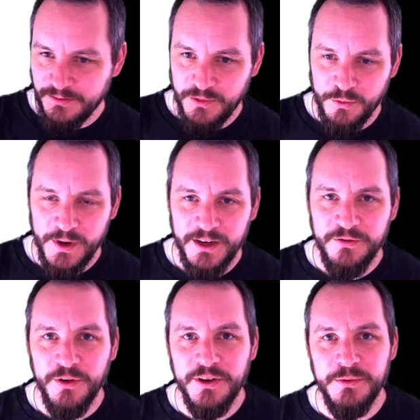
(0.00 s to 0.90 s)
wait
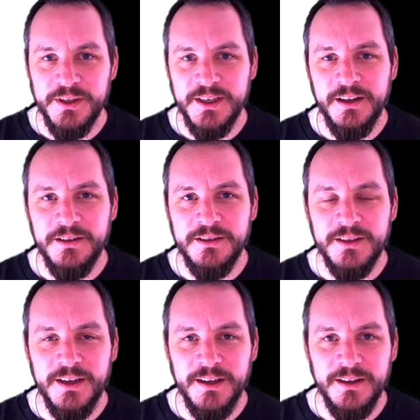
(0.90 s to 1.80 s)
for the results
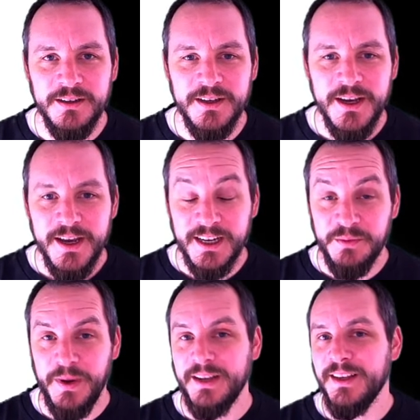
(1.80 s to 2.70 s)
and
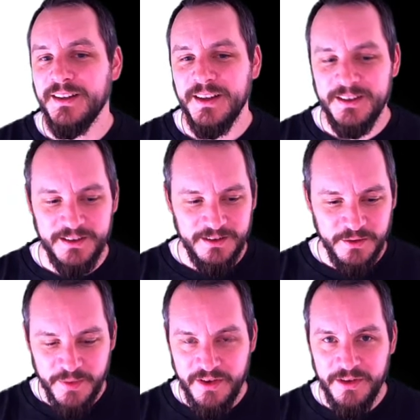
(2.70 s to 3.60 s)
expecting that
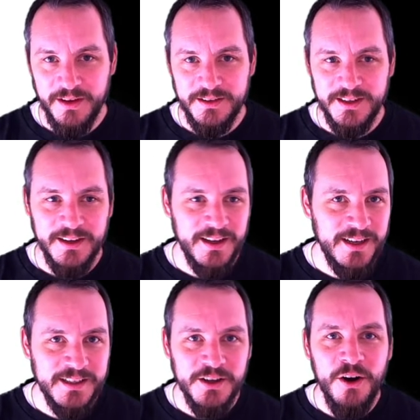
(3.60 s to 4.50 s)
the method
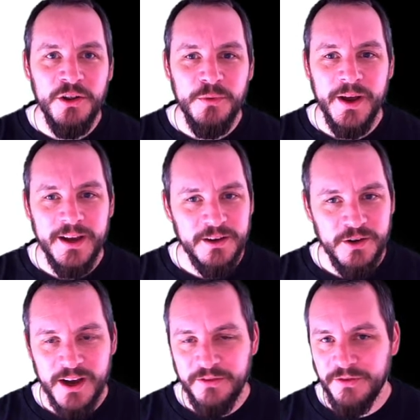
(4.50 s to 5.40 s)
leads all the way and
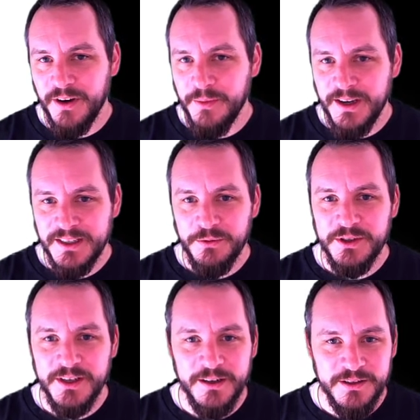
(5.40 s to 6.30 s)
you have amazing
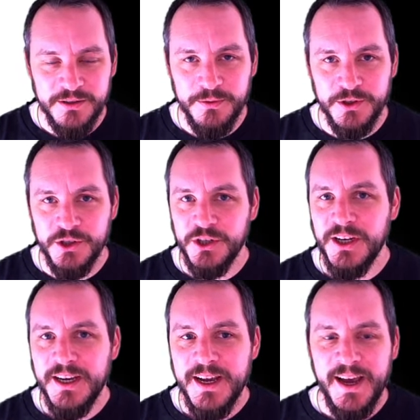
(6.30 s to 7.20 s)
results which
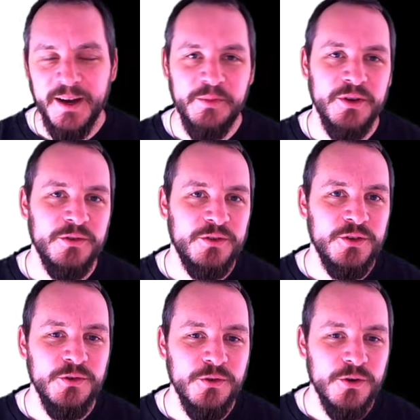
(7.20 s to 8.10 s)
help you
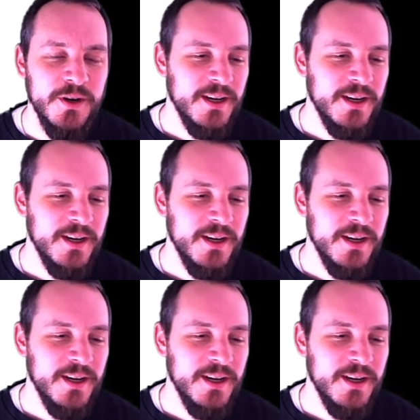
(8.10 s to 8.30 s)
to